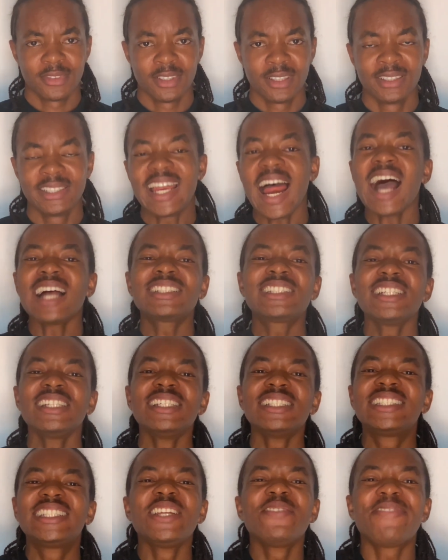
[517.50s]
That thing
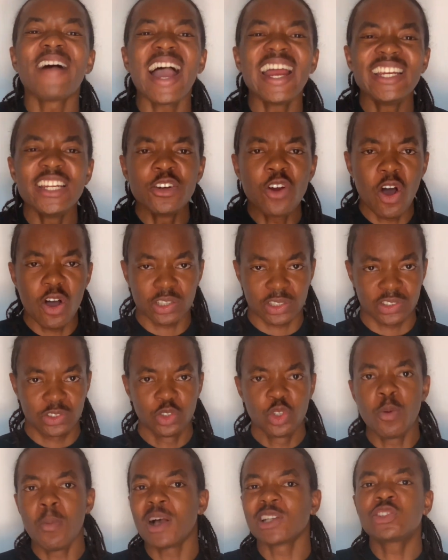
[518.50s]
is dividing us.
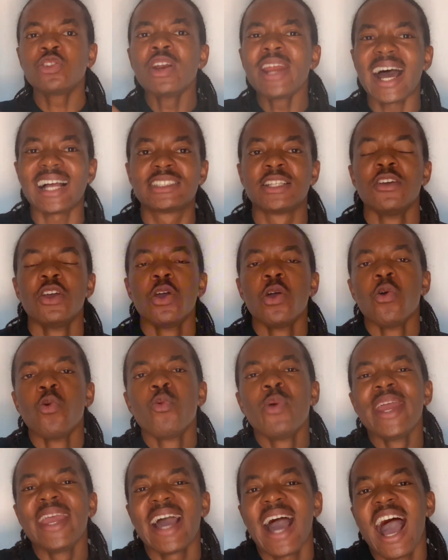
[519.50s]
You must know that
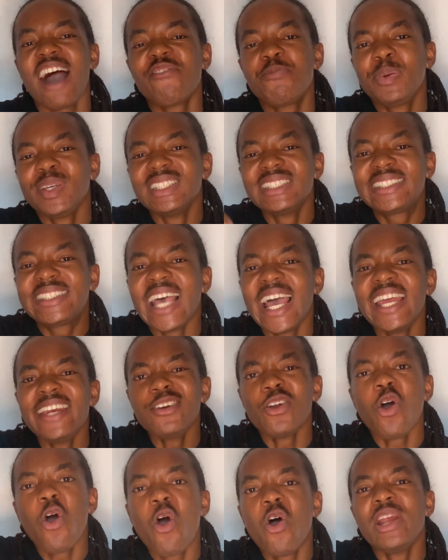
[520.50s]
we have been
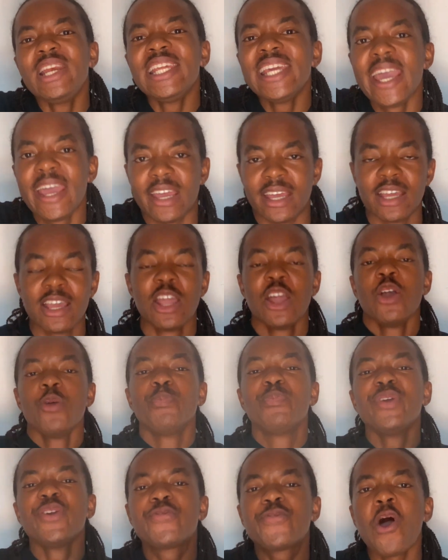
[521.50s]
saying Olie
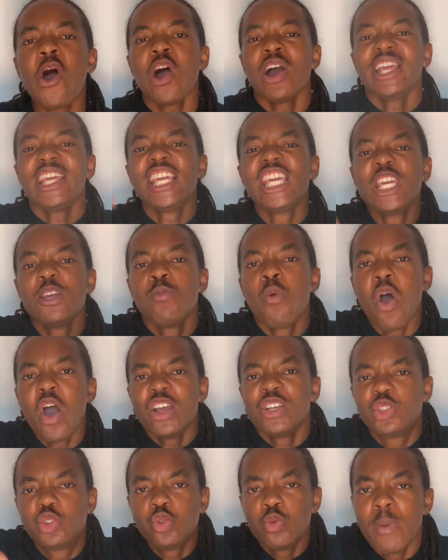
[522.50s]
before
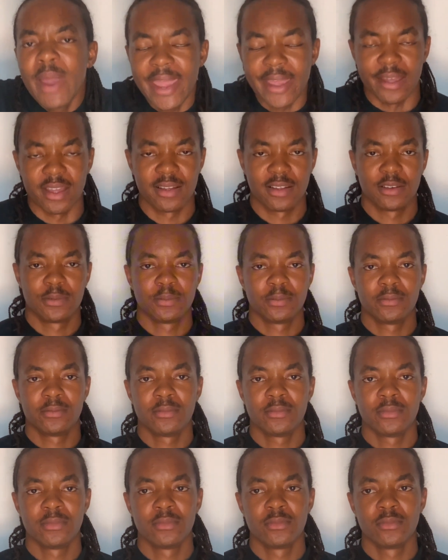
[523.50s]
Igbo Izugbe
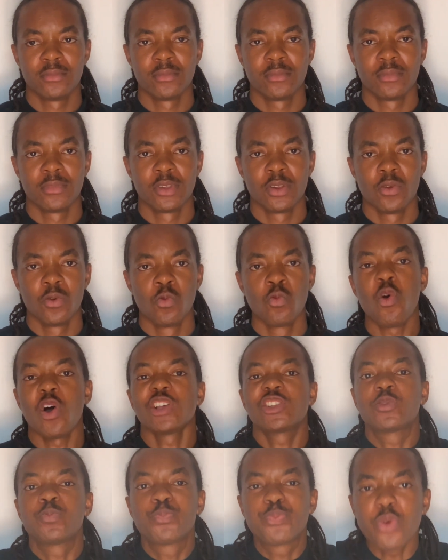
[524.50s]

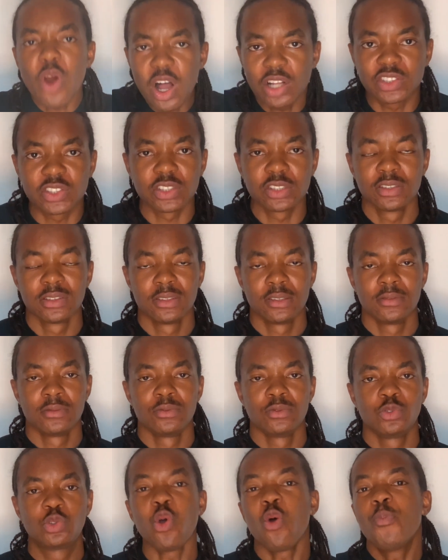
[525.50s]
was brought
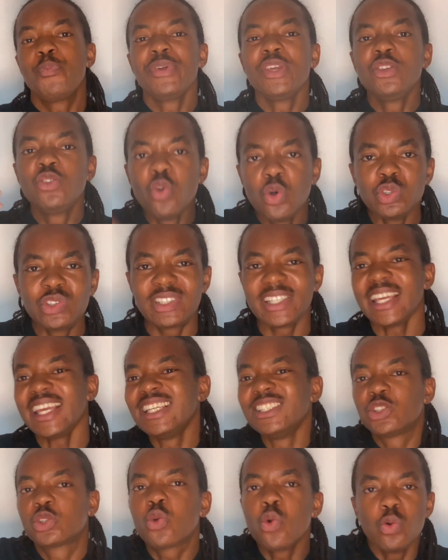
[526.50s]
to be used
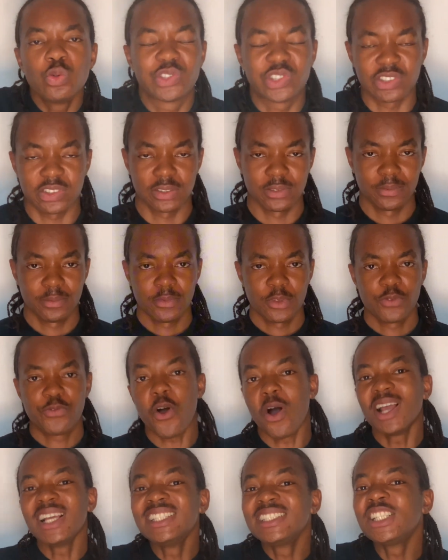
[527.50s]
in schools
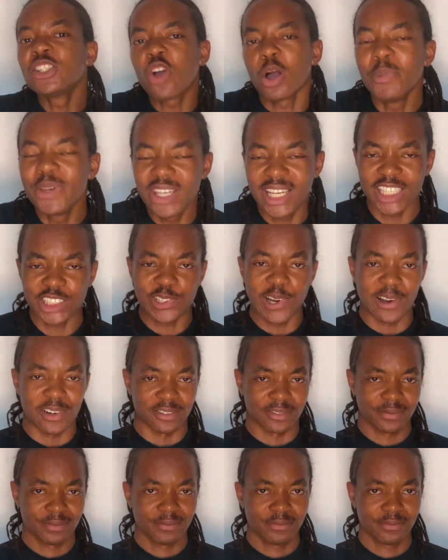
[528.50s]
for easy communication.